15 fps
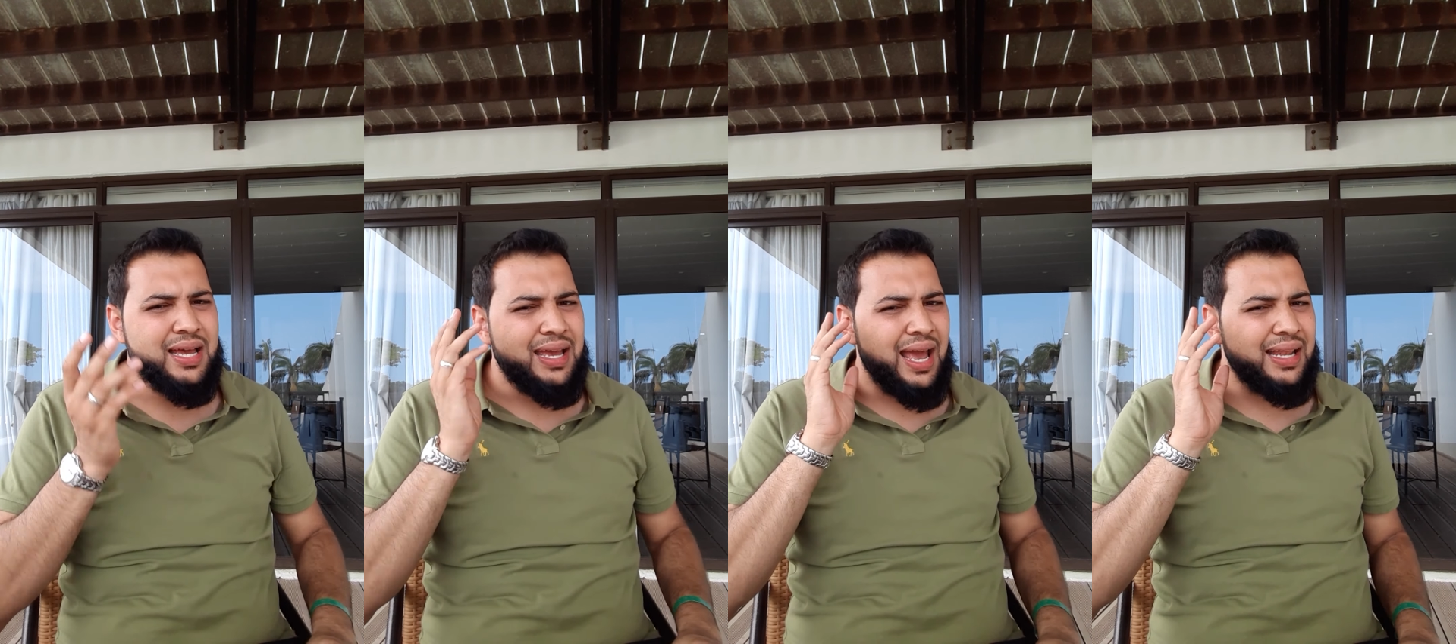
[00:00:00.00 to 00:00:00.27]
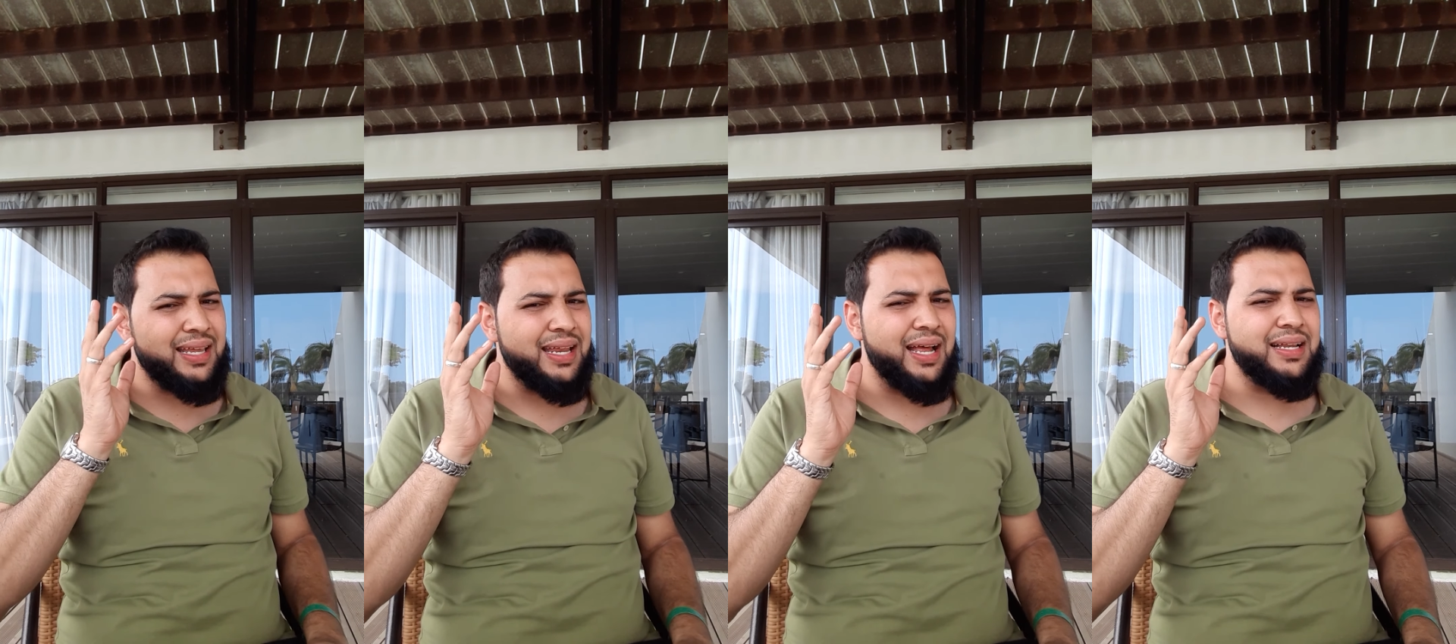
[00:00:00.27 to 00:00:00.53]

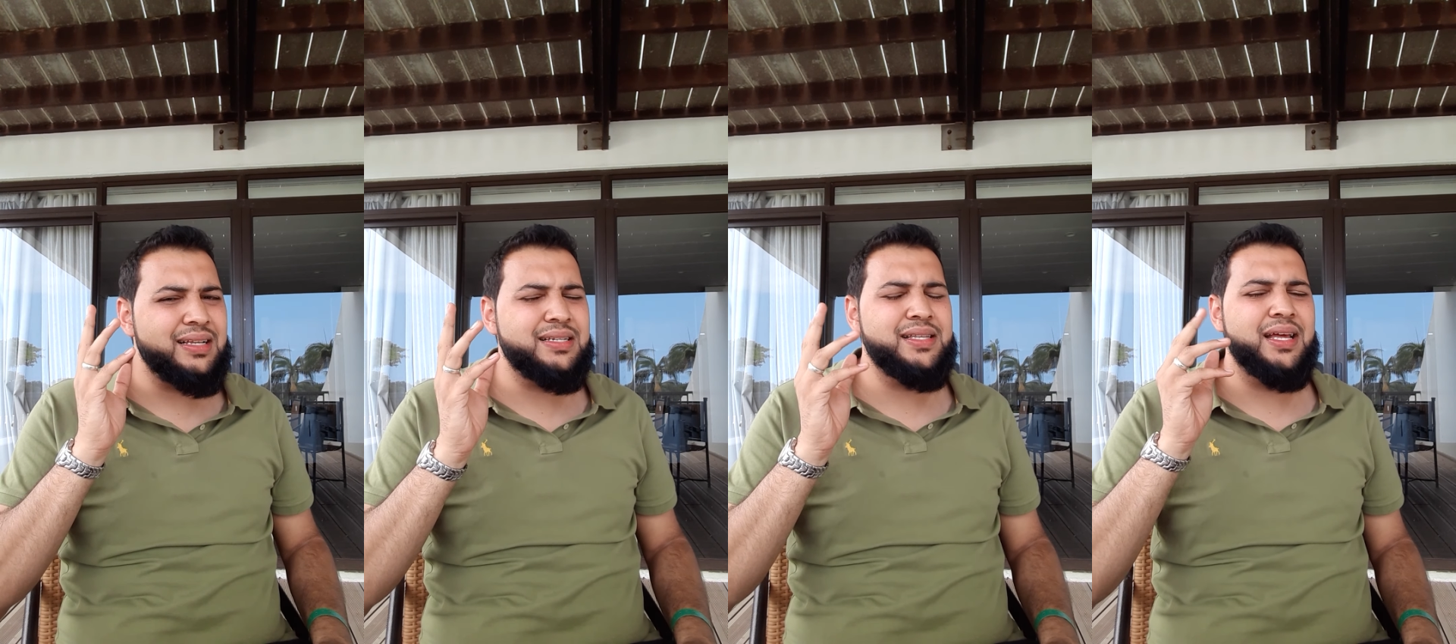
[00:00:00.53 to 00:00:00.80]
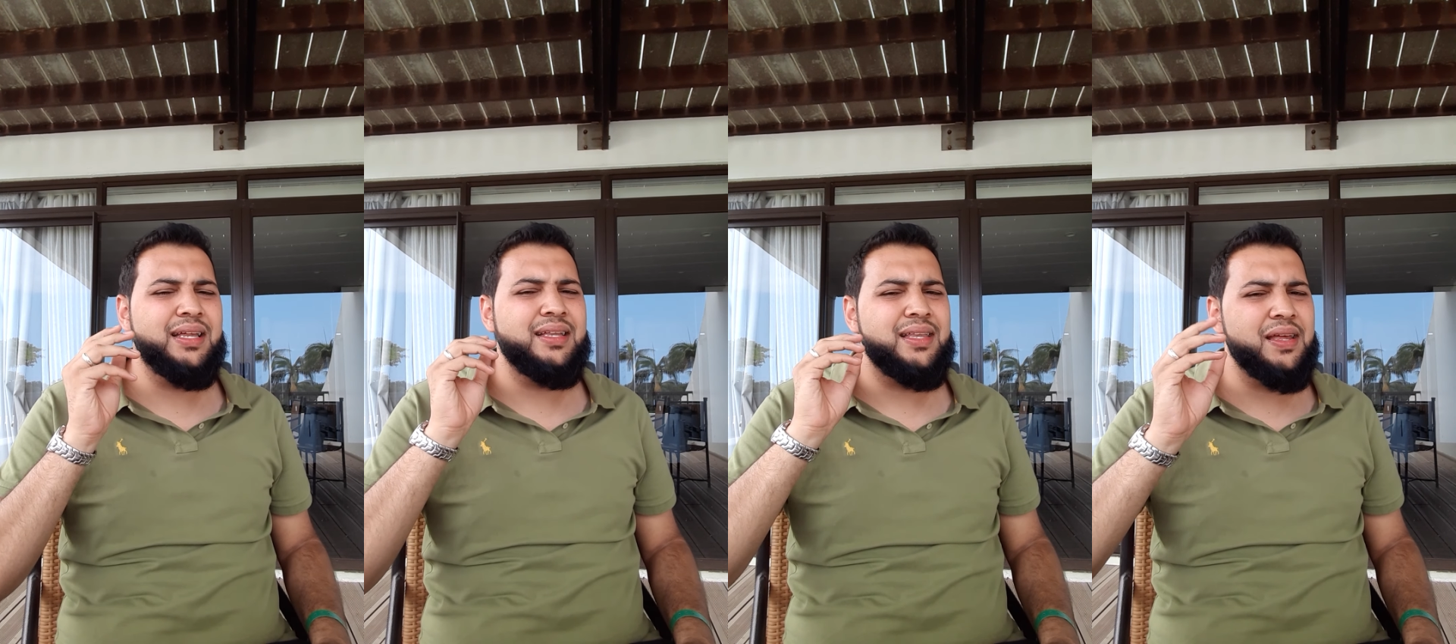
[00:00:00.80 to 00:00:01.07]
and can
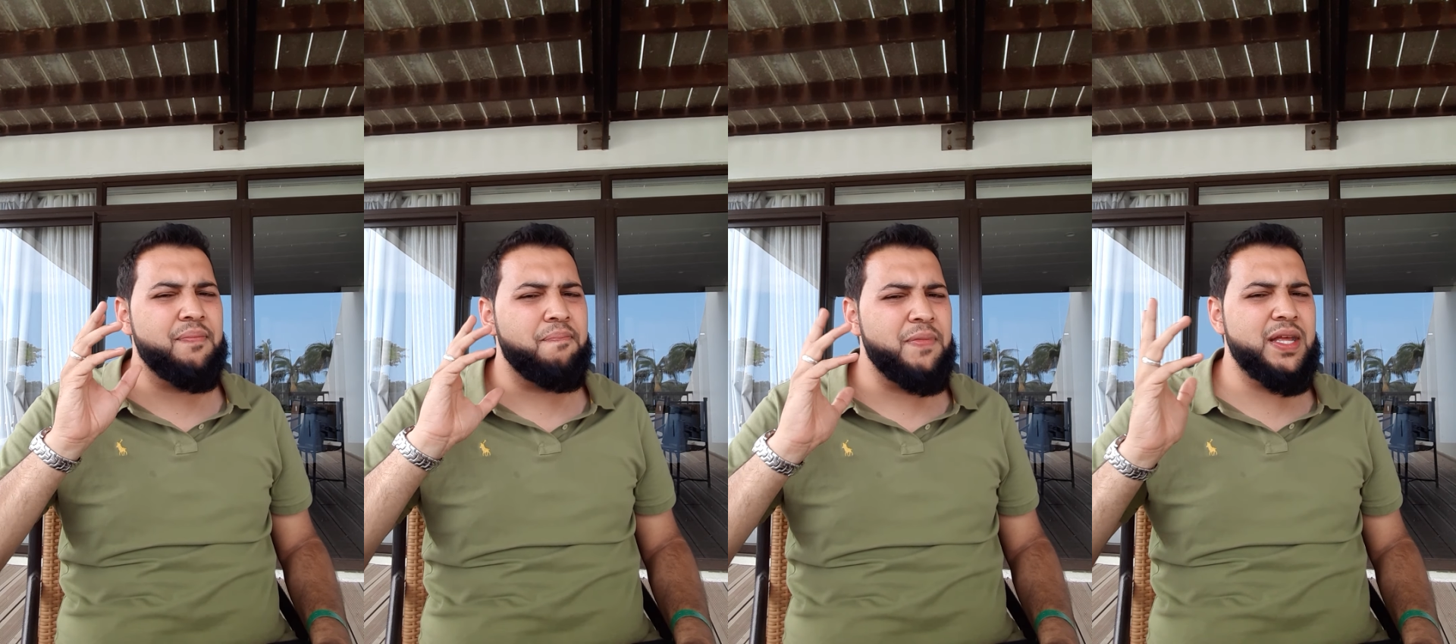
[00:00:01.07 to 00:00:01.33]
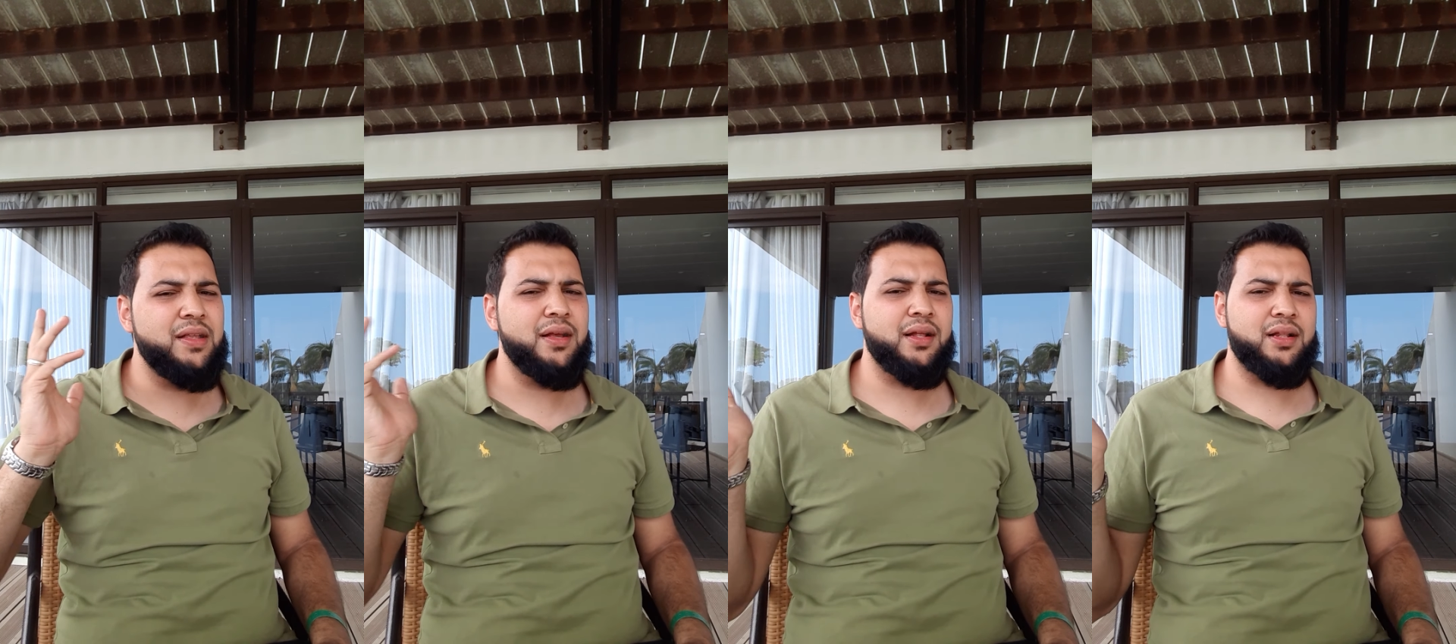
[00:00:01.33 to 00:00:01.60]
understand it
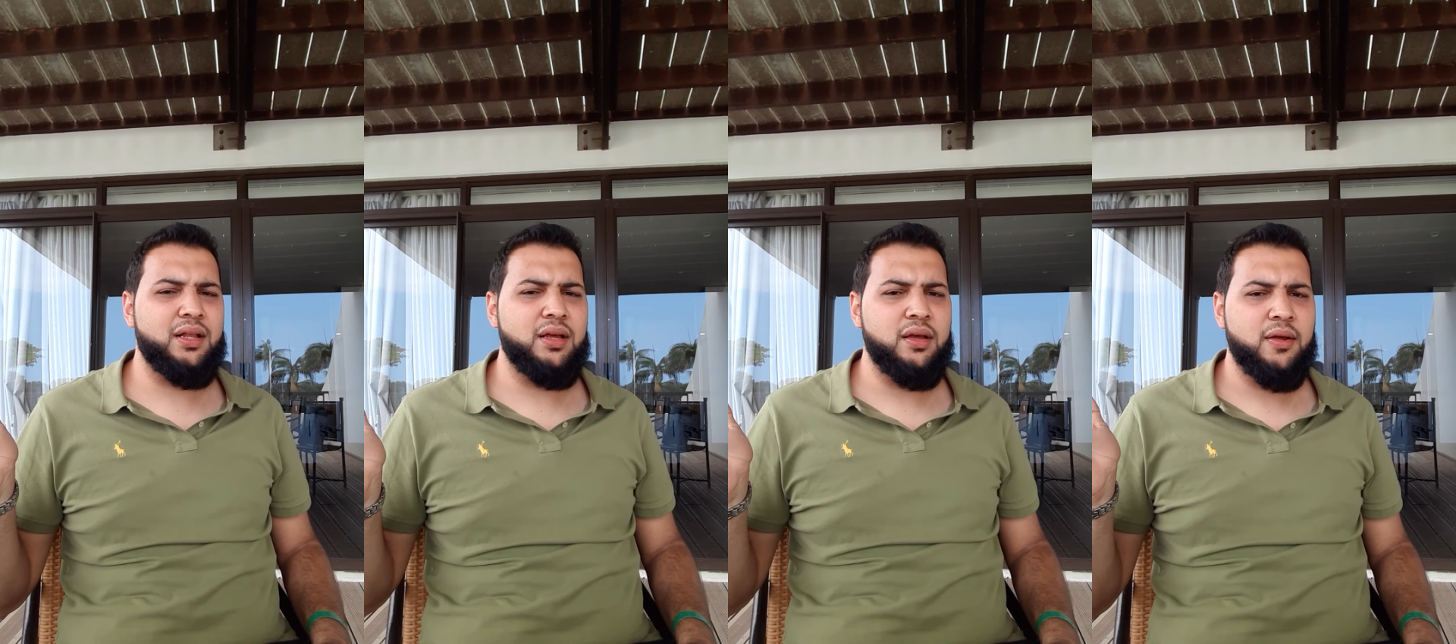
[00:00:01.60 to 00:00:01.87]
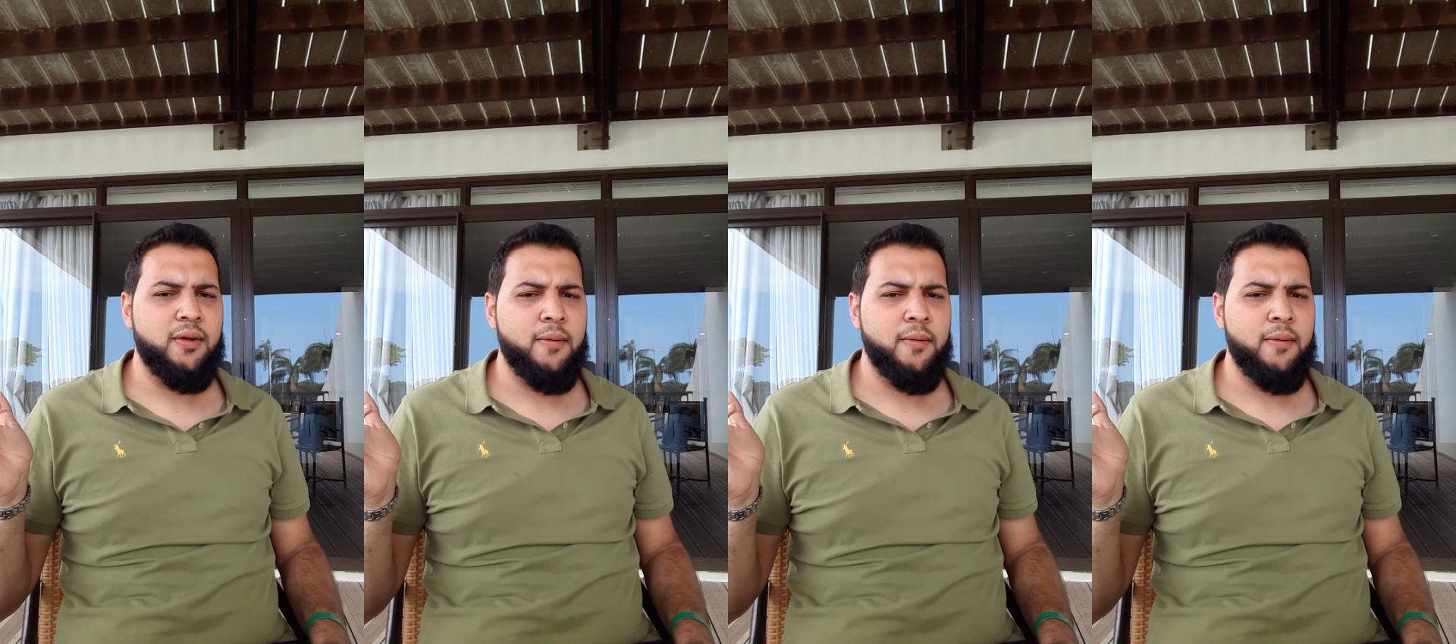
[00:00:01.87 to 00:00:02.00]
immediately